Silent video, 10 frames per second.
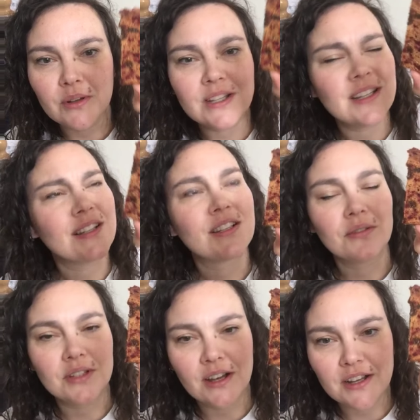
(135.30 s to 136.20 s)
these are
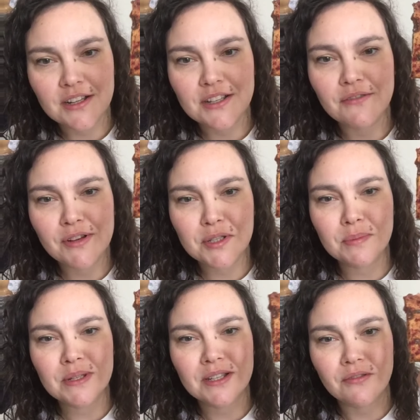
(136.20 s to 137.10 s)
sultanas. The
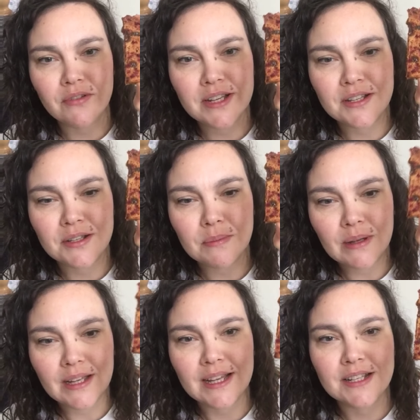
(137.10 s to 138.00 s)
recipe said raisins, but
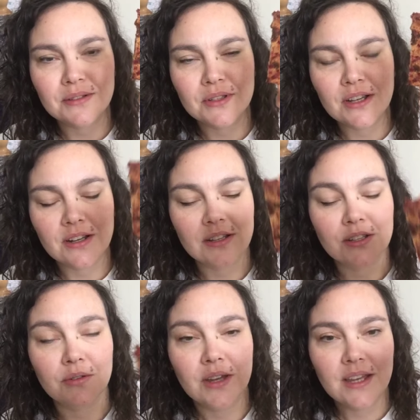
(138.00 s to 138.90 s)
I had sultanas.
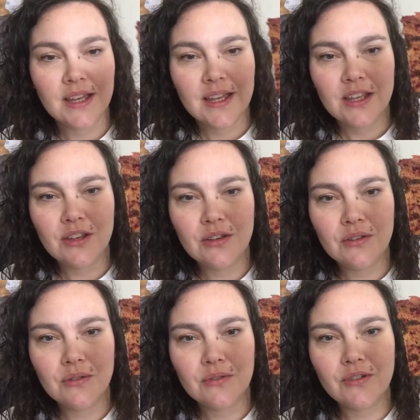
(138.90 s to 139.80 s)
So
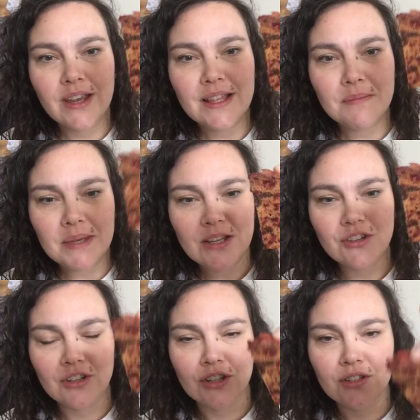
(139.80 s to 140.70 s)
you grate the
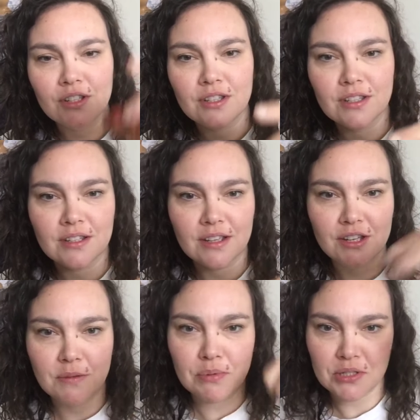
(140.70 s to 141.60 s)
beetroot and
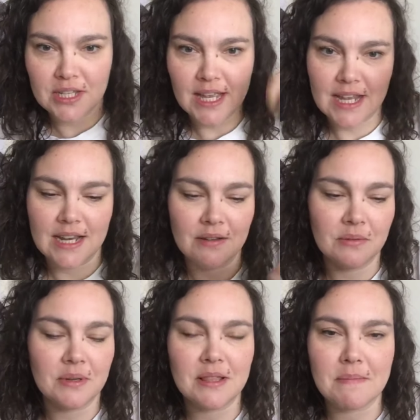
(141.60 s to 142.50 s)
you put it in
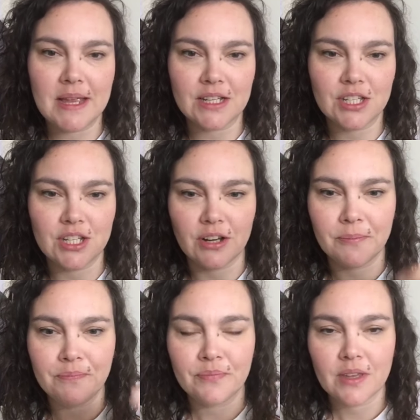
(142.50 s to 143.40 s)
with the mixture,
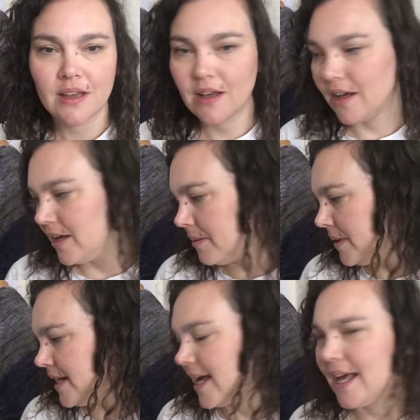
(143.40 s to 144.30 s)
and
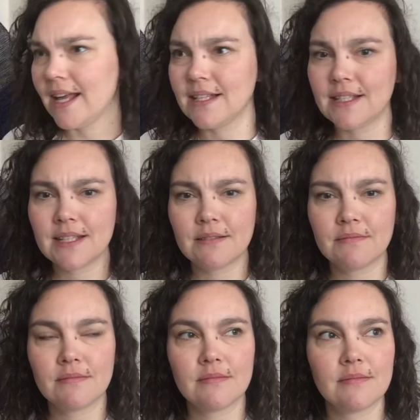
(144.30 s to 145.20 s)
it has
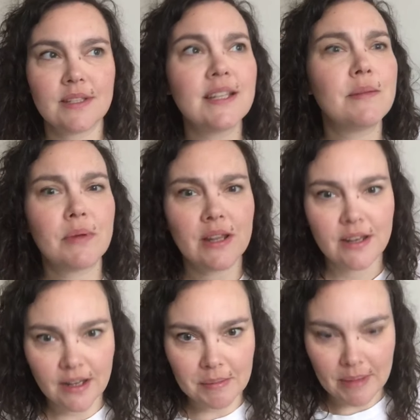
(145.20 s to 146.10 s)
cinnamon and
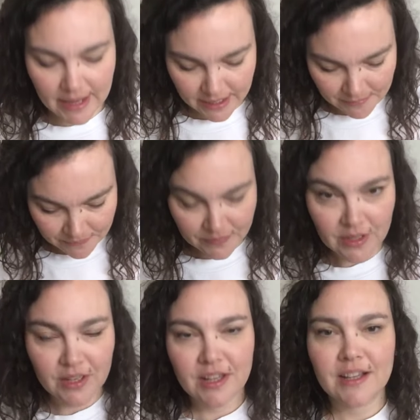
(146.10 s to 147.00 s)
nutmeg.
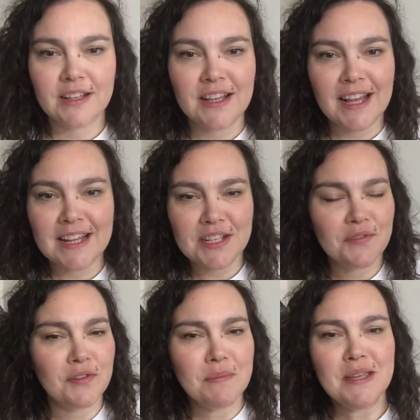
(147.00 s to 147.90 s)
And it's
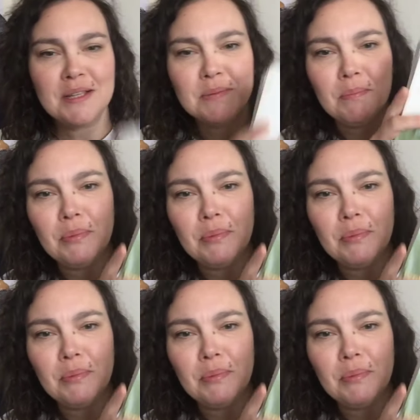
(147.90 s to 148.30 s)
from this